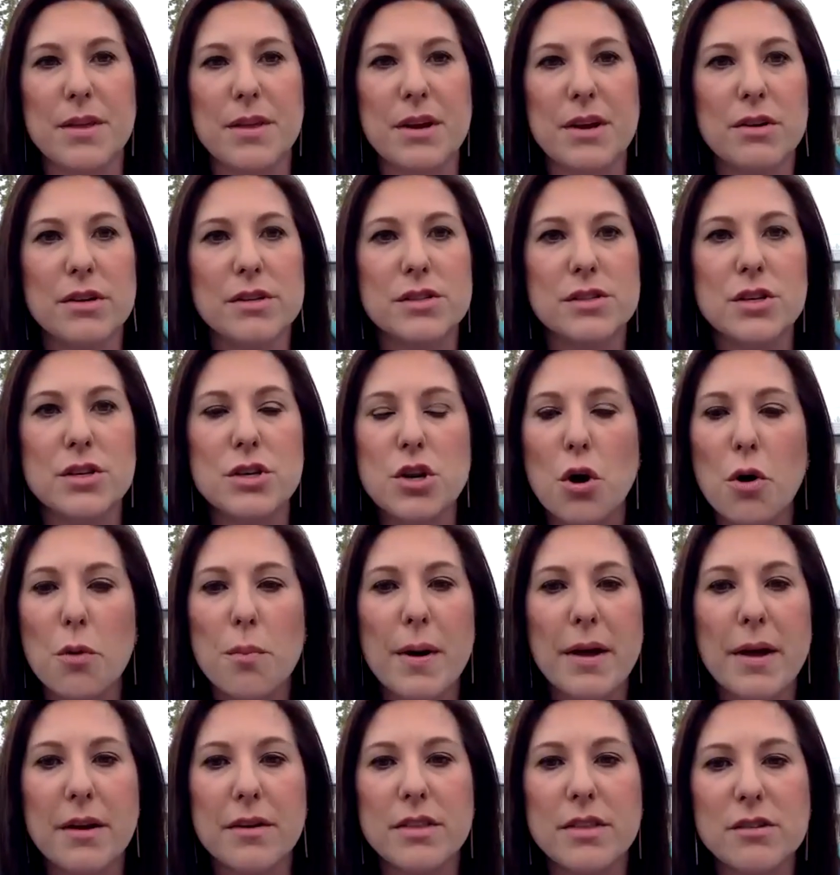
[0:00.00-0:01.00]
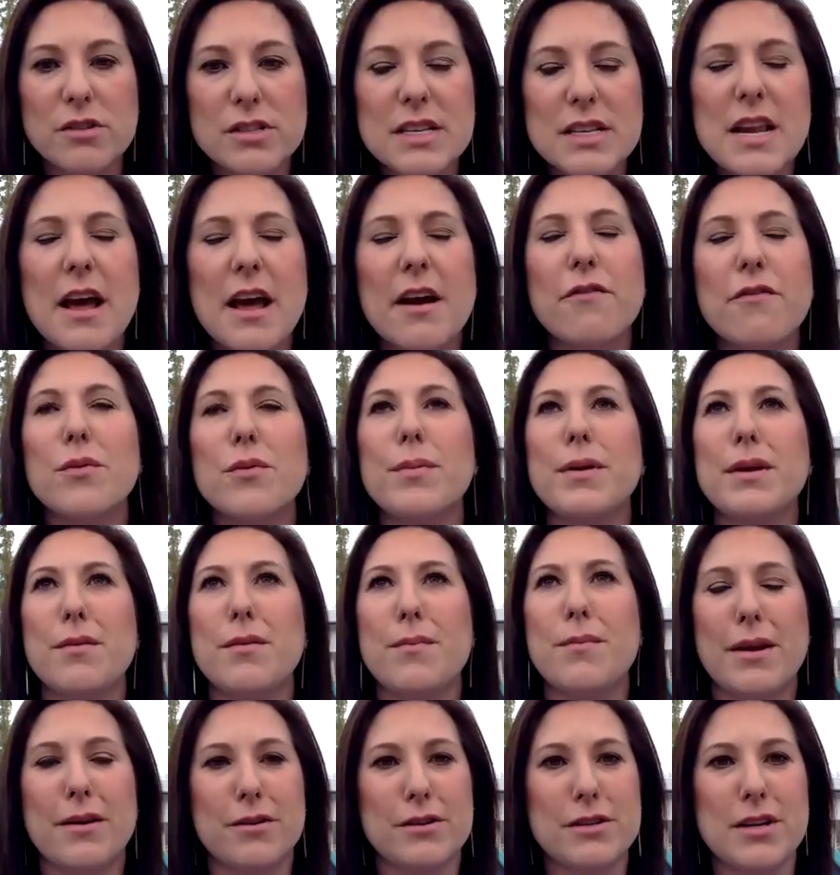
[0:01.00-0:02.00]
There is no better, there's never been a
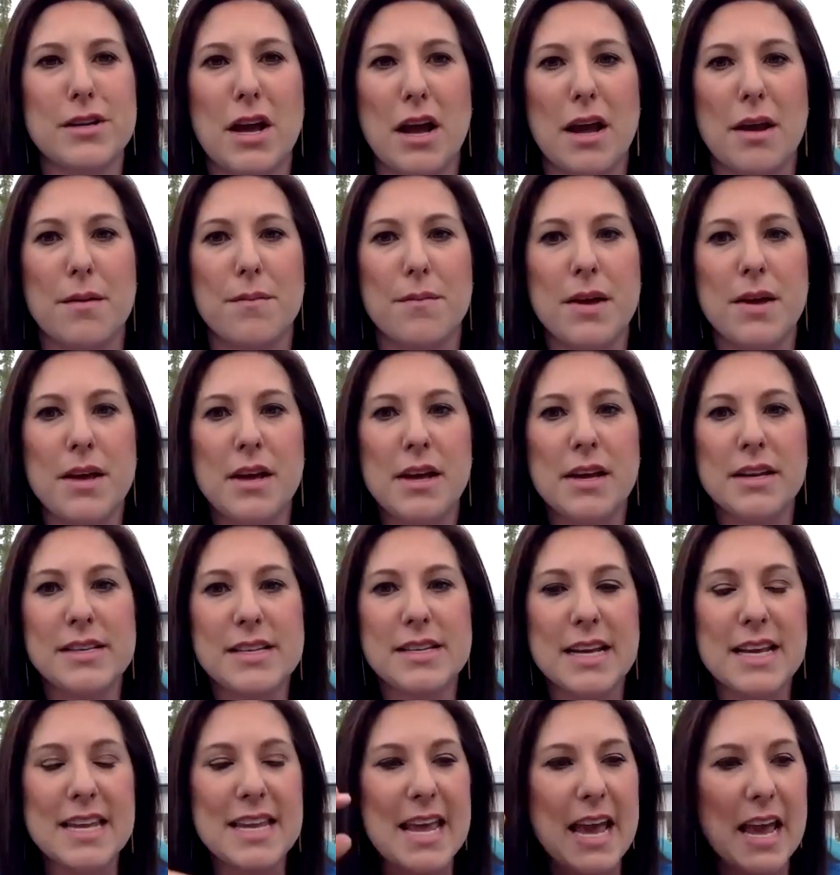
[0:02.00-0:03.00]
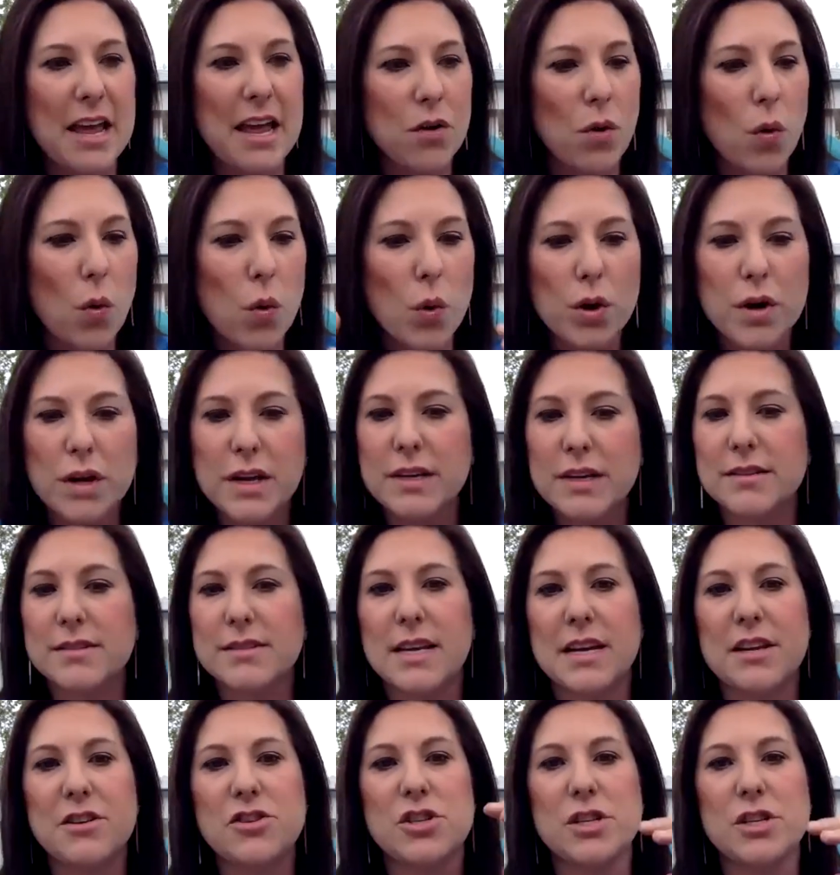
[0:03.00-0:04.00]
better time to get
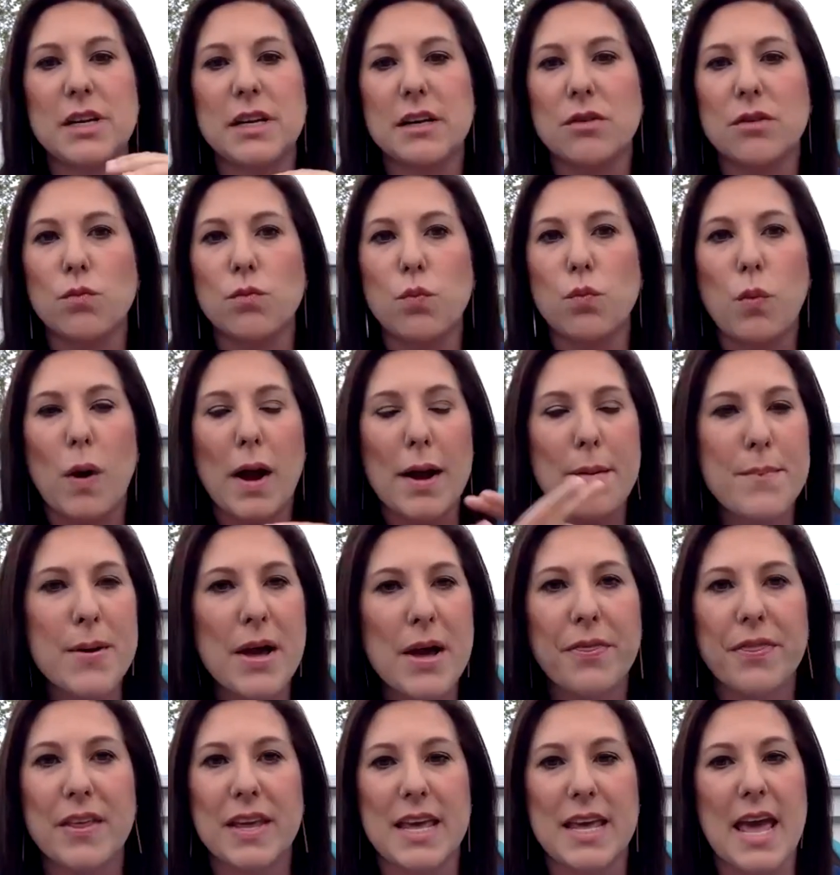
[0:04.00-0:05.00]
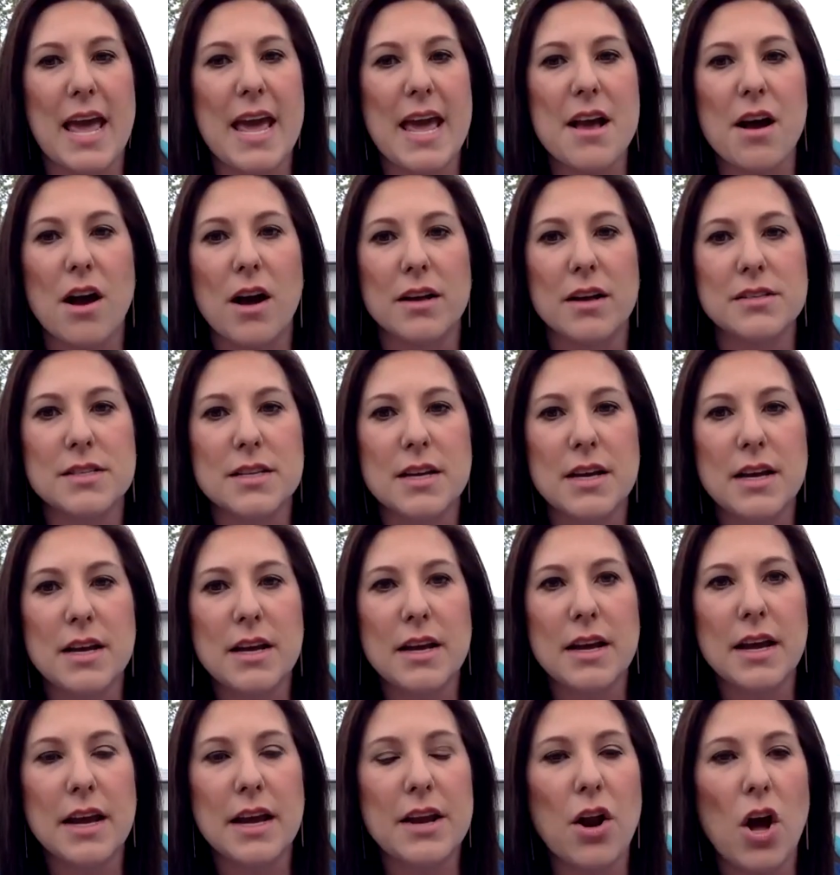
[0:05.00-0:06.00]
organization and wipe out the chaos
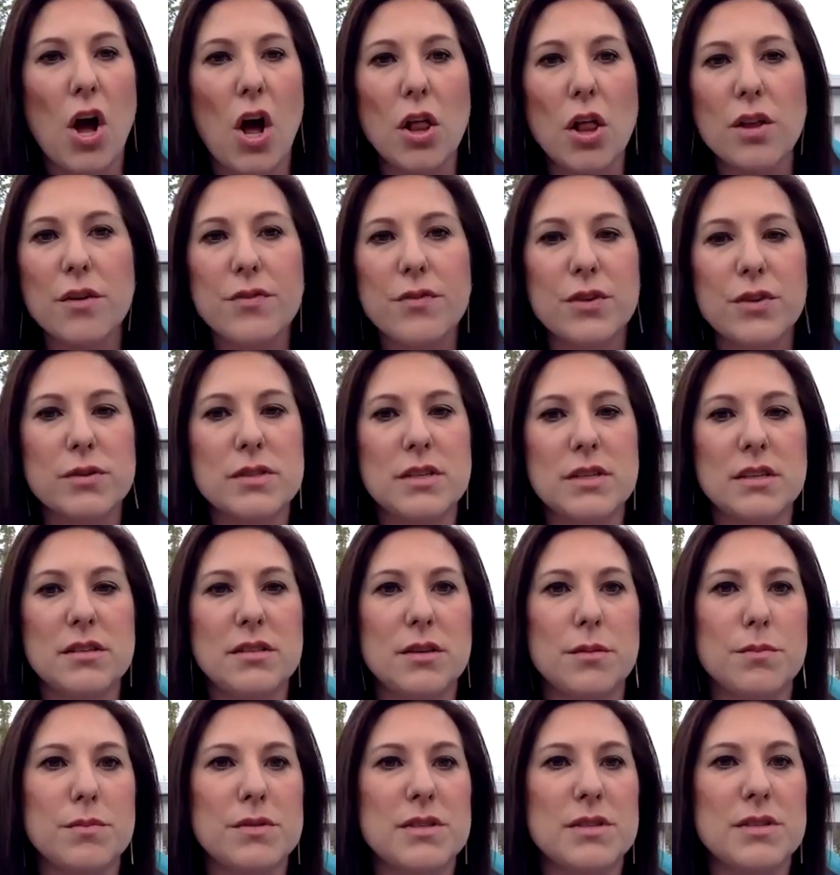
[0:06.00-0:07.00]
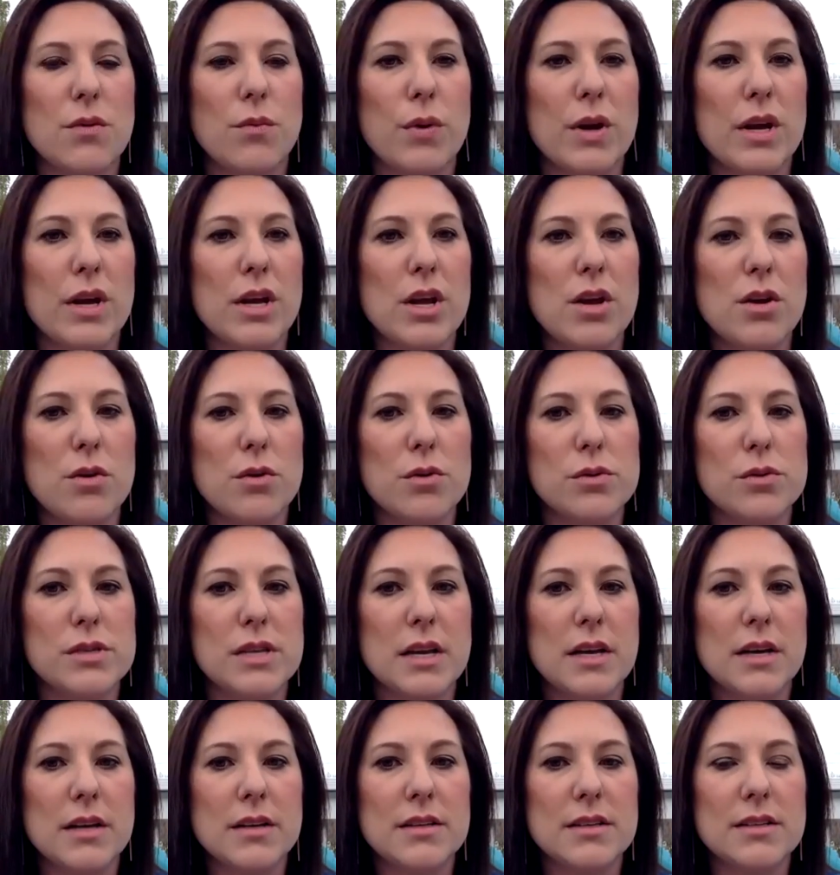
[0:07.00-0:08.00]
in all of those systems that we use
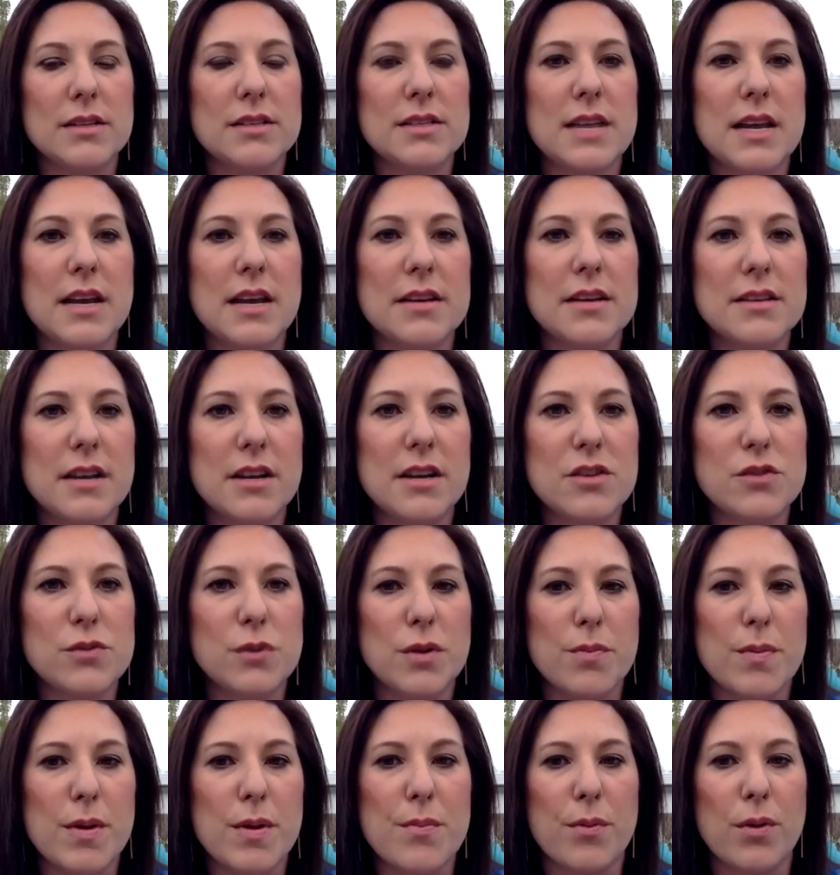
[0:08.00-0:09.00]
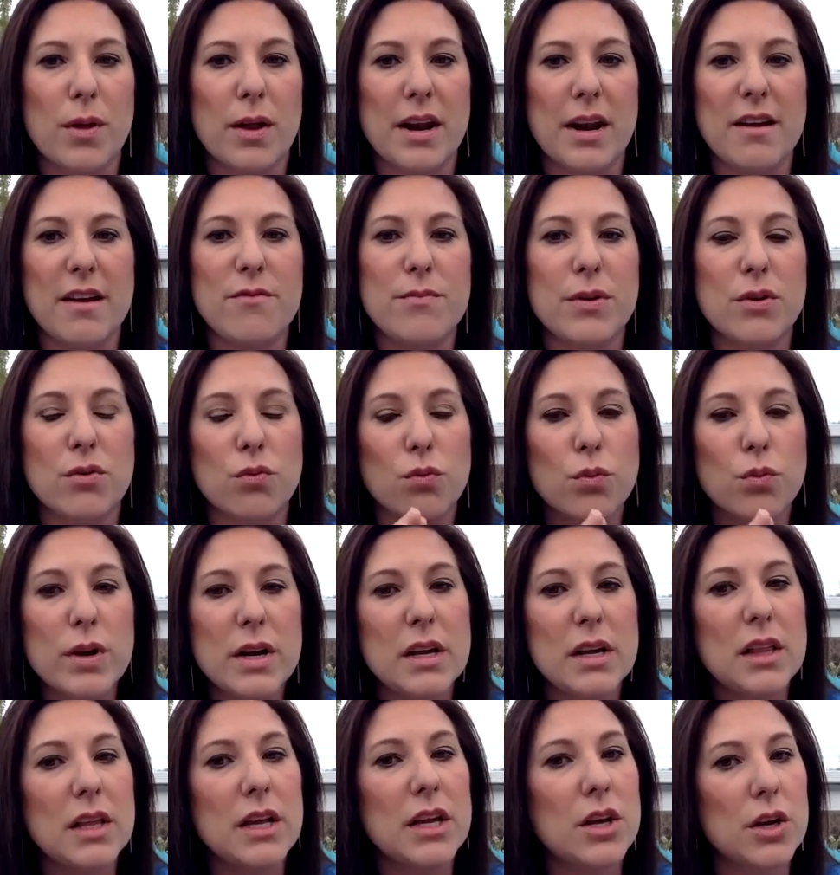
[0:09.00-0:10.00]
to stay in touch with people. And I've been
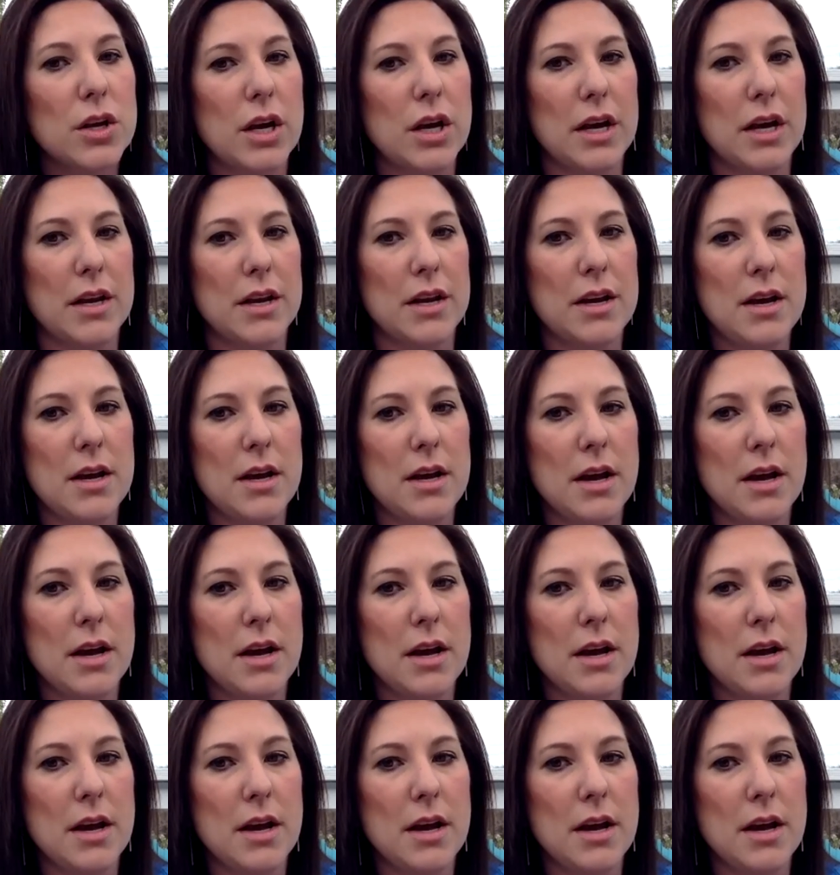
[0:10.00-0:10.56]
really good.